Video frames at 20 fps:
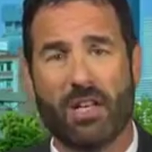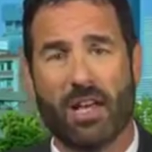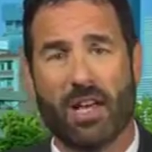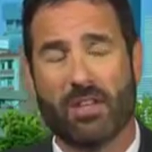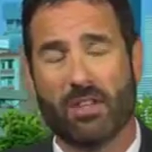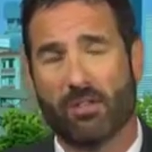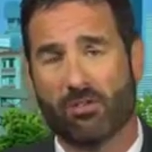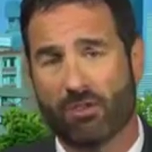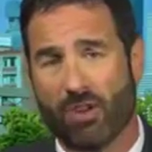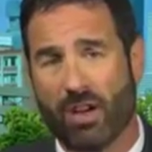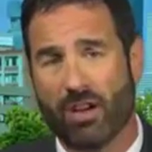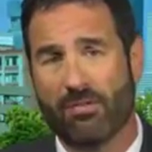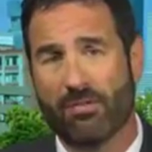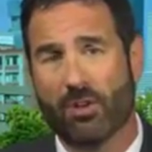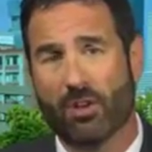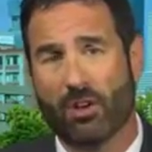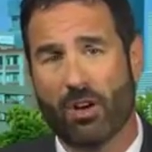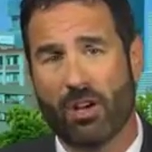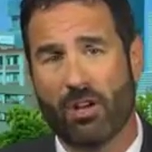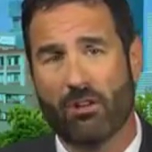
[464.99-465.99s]
and the drive
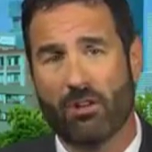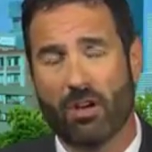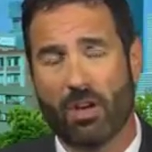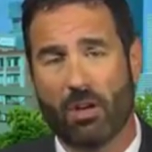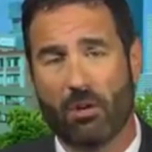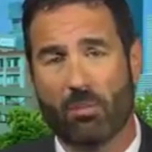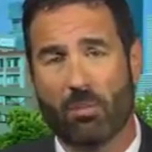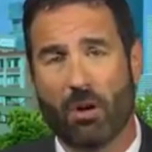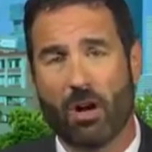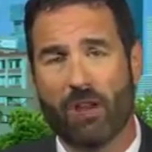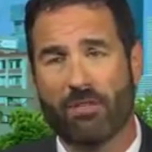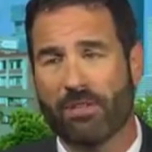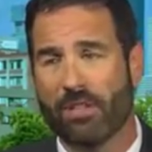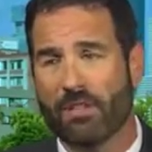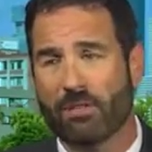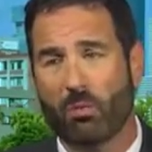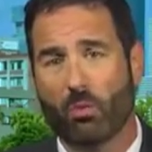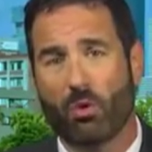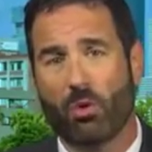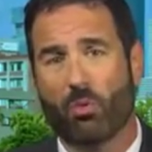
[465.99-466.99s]
for greater and greater
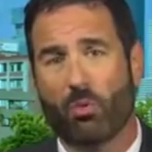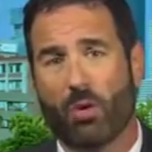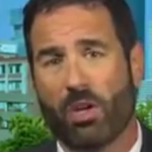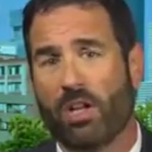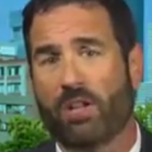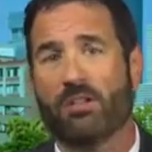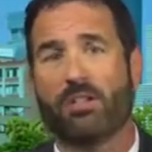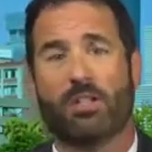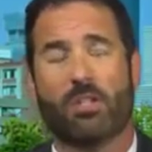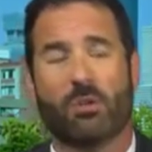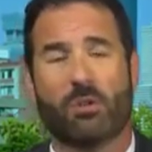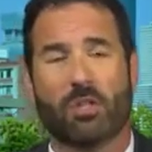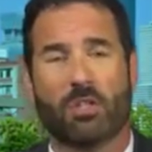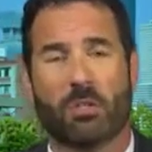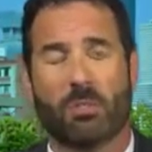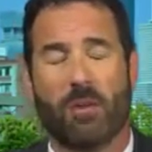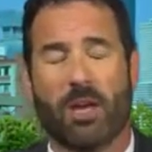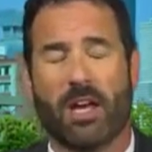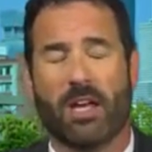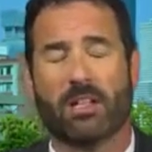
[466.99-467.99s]
profits, what else do you
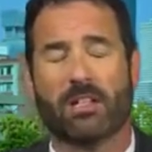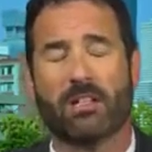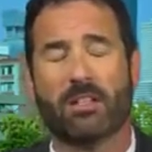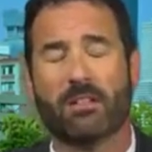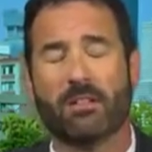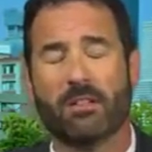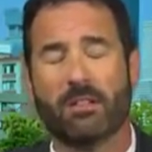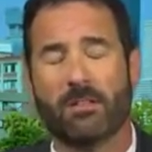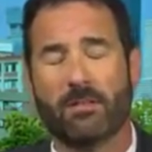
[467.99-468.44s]
expect?